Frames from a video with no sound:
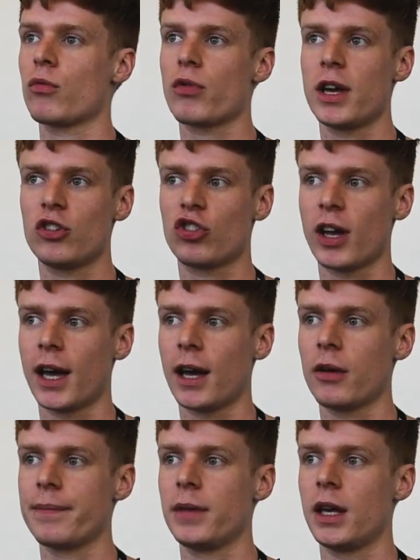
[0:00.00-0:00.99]
Reach
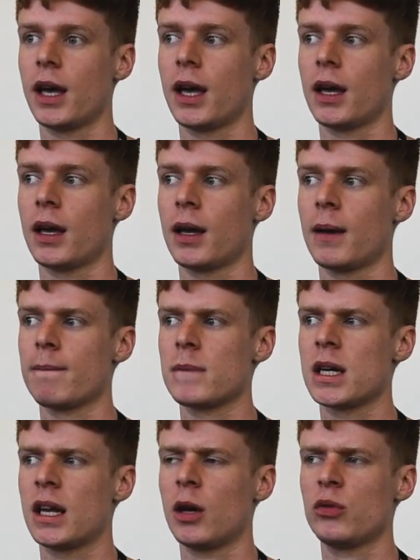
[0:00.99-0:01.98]
out,
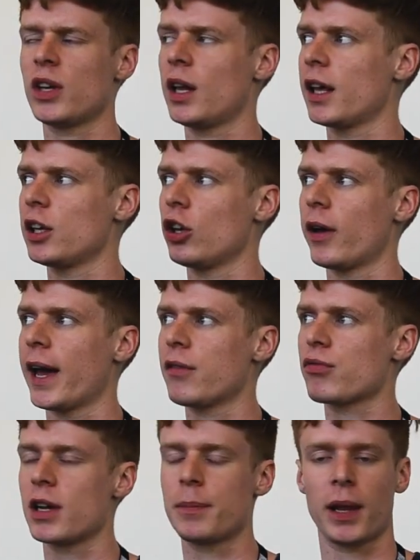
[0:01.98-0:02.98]
and I would say like
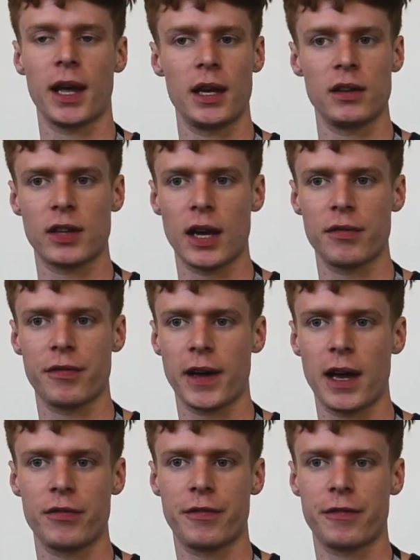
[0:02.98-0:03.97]
have replays,
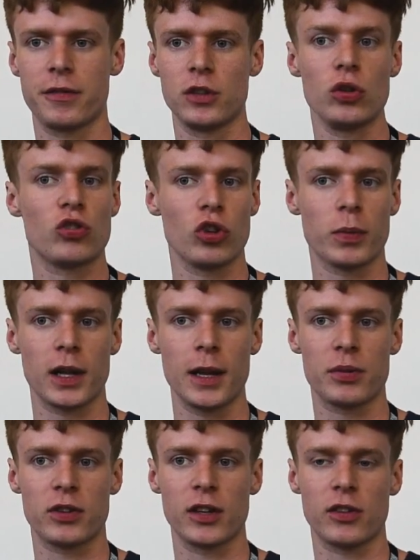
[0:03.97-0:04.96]
have YouTube
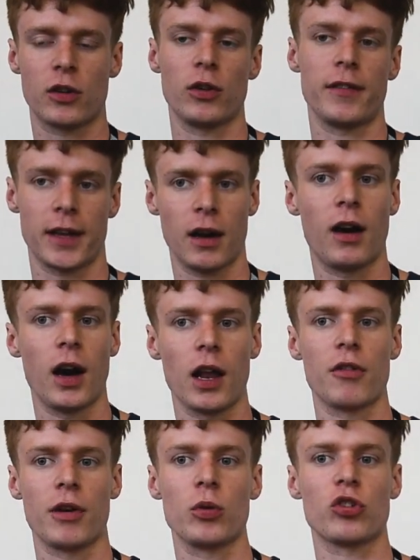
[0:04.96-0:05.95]
clips as a kind of like a
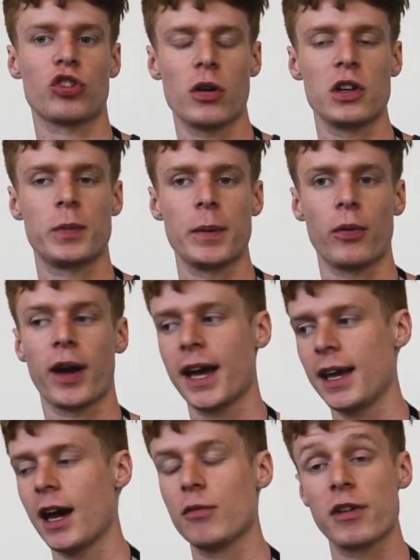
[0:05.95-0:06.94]
highlight reel to show these people,
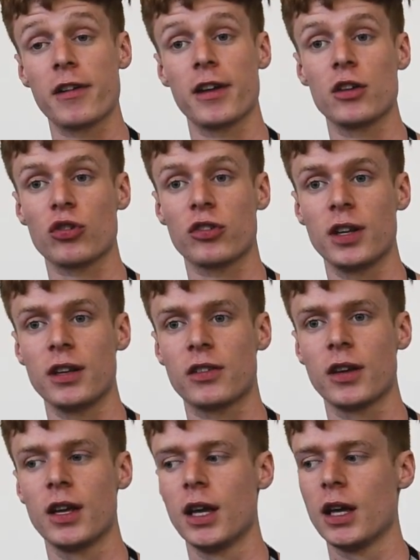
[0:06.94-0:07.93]
hey, I'm very interested.
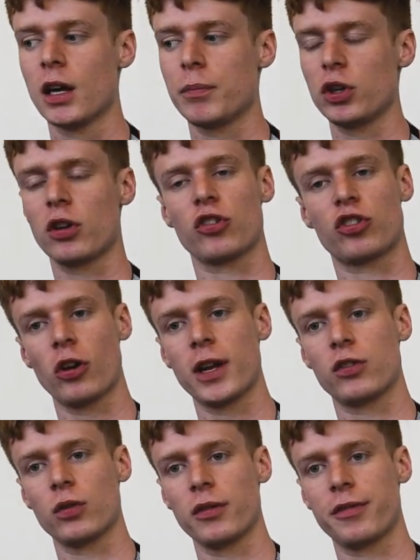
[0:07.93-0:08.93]
But you got to show
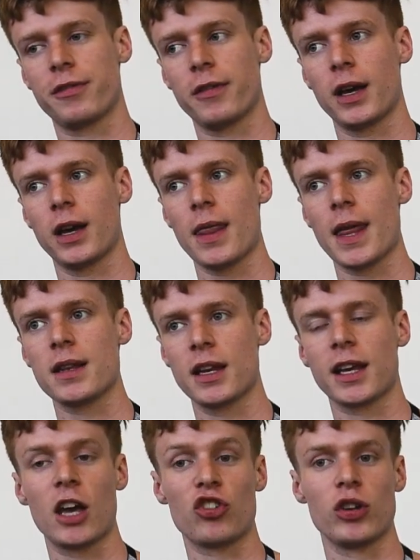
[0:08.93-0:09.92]
that sort of that
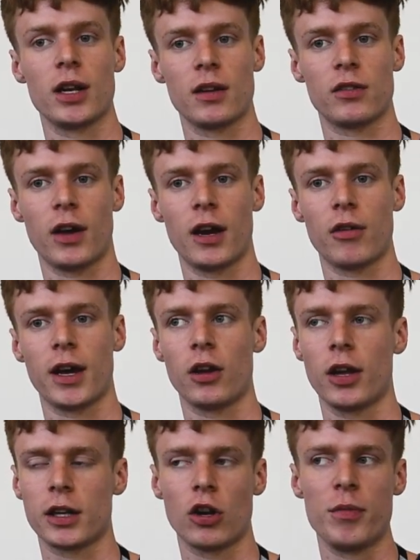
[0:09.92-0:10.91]
dedication, that desire, right?
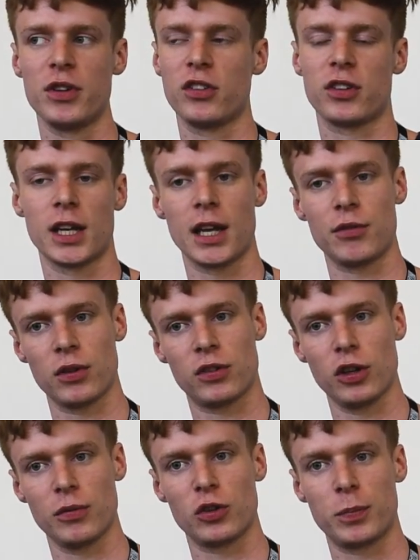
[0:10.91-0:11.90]
Like, nobody's just going to give you a
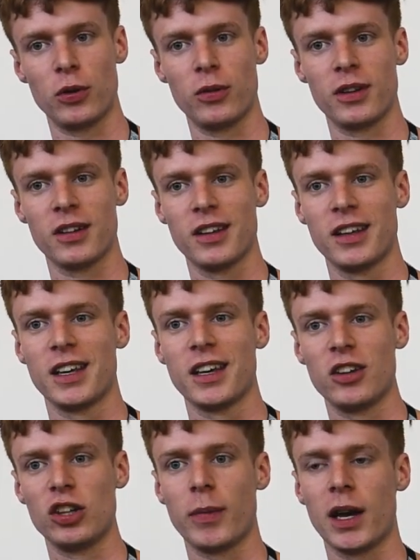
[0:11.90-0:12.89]
silver spoon.
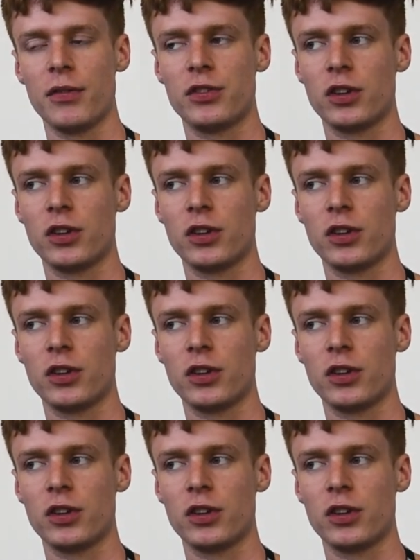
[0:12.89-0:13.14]
in your mouth.